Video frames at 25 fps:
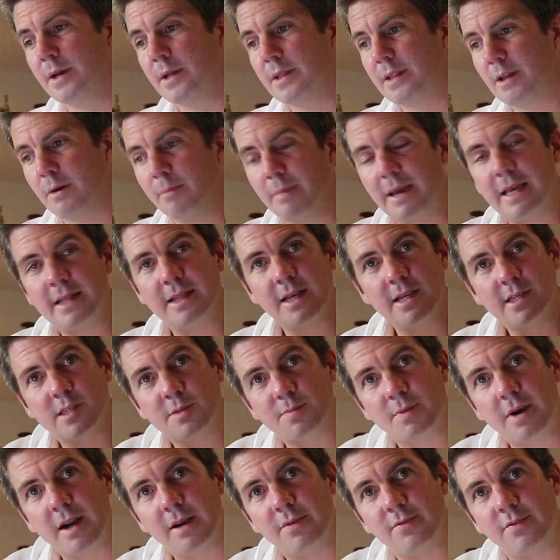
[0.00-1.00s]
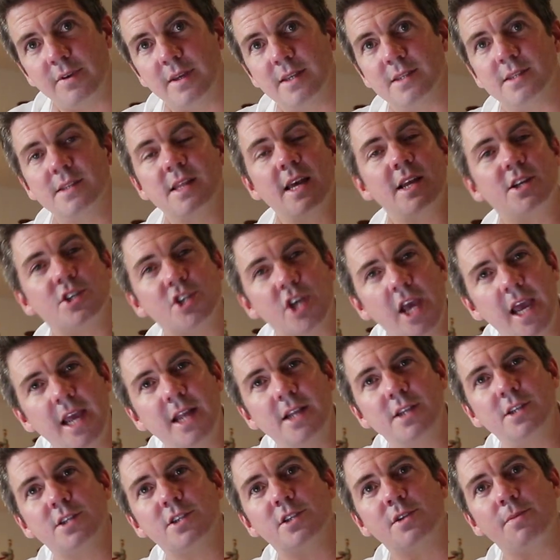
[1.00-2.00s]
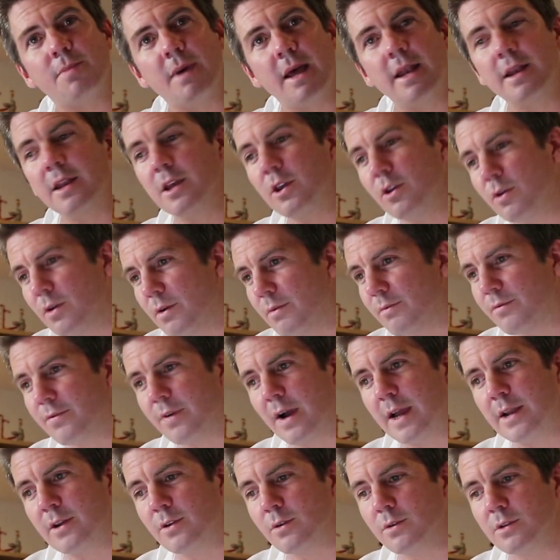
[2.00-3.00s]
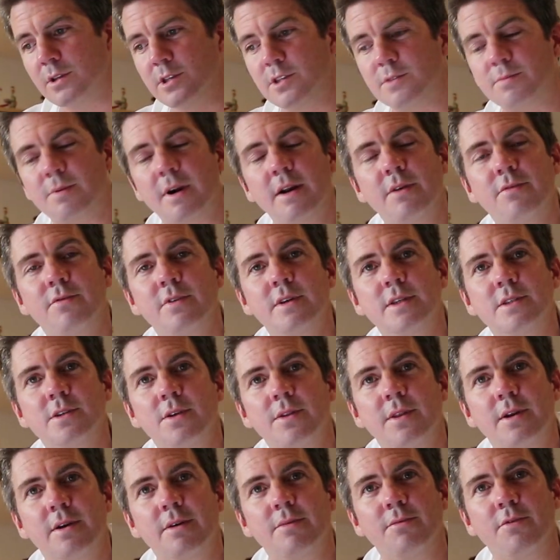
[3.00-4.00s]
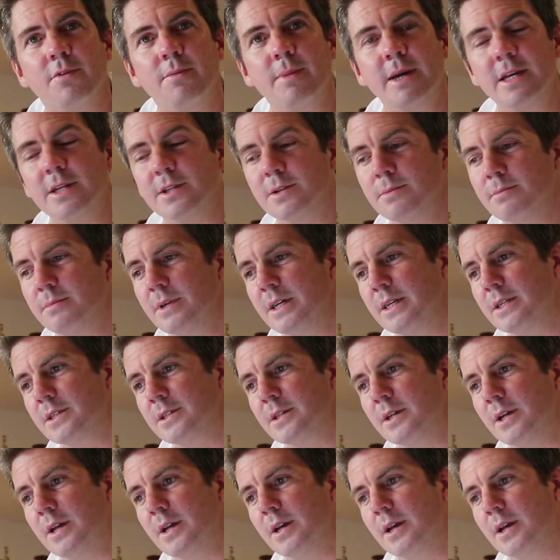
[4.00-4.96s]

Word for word: They'll make their spread fees. They change depending. You can find all the spread fees on their information page.